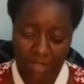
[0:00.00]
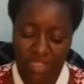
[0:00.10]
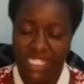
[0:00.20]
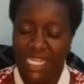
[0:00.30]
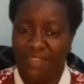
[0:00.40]

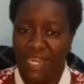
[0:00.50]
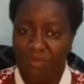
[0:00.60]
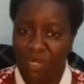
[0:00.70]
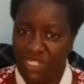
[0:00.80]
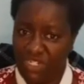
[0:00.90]
These are the
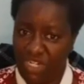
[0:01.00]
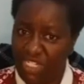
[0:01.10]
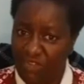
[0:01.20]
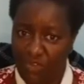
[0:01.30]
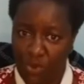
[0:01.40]

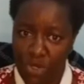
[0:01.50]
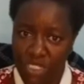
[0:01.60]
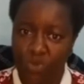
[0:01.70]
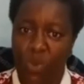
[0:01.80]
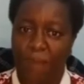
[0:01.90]
administrative
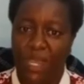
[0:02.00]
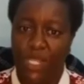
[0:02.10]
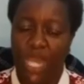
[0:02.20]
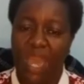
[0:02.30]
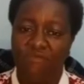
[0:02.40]
roles, whereby
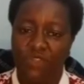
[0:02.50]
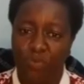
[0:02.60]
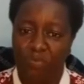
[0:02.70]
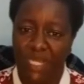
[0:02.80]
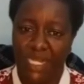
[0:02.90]
have you
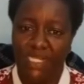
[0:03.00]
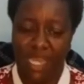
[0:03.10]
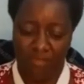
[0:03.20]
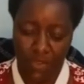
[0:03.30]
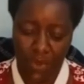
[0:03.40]
billed,
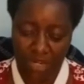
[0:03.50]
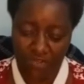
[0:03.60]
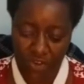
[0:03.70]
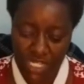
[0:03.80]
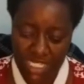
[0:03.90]
have you
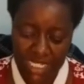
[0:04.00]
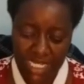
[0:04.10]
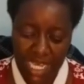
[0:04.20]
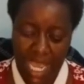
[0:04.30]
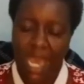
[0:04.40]
invoiced,
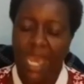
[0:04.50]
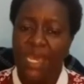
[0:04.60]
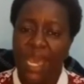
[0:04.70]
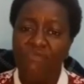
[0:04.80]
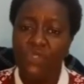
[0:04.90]

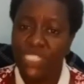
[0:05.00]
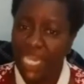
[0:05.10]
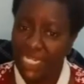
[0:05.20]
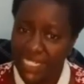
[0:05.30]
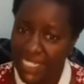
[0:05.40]
have you
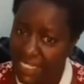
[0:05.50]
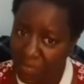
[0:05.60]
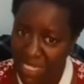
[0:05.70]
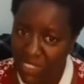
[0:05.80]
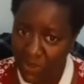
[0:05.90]
sent the
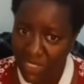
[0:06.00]
statements on